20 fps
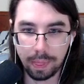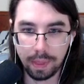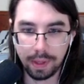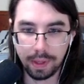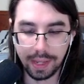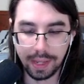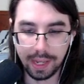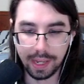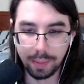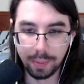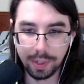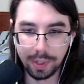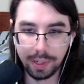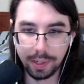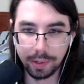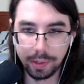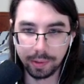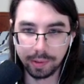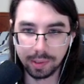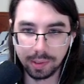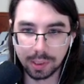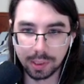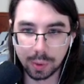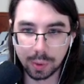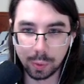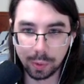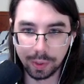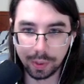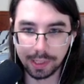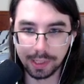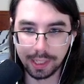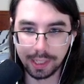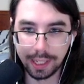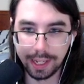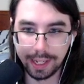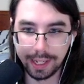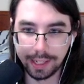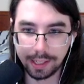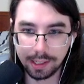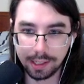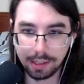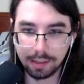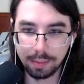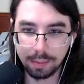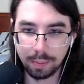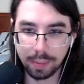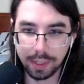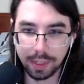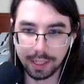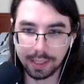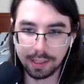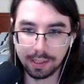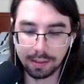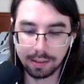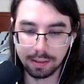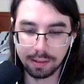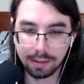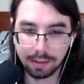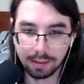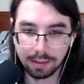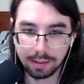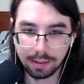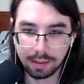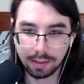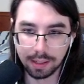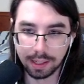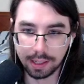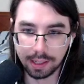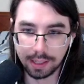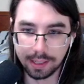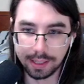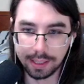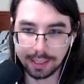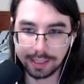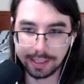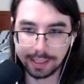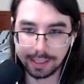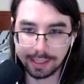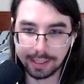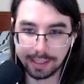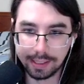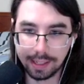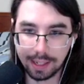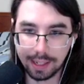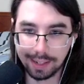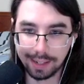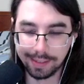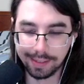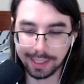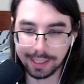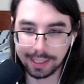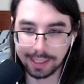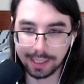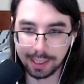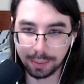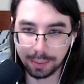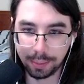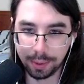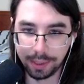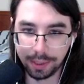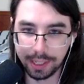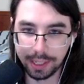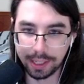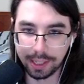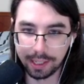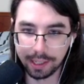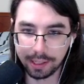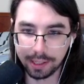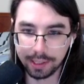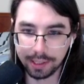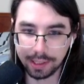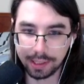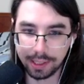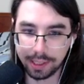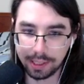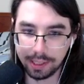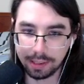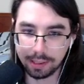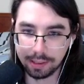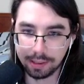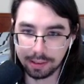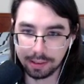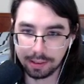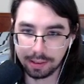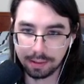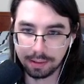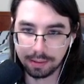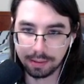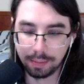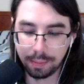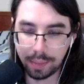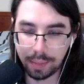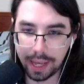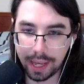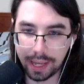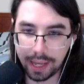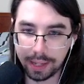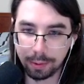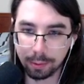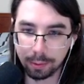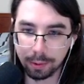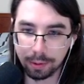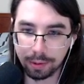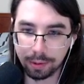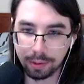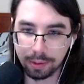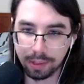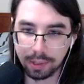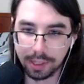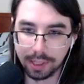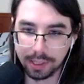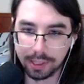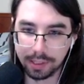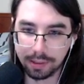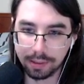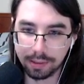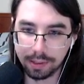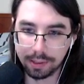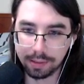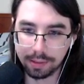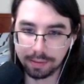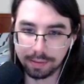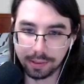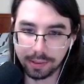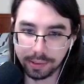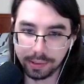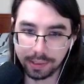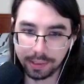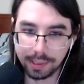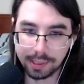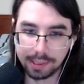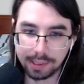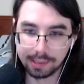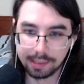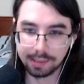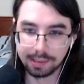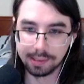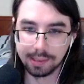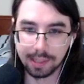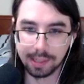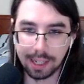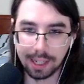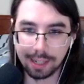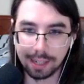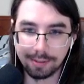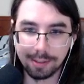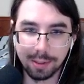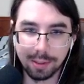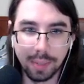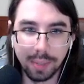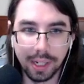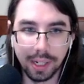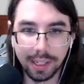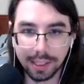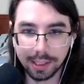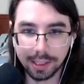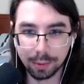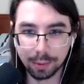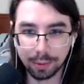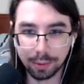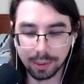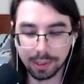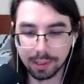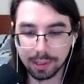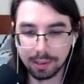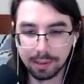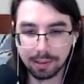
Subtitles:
I'm a known squirrel hater, but this is obviously a particularly bad roll on the foods offered by the squirrel.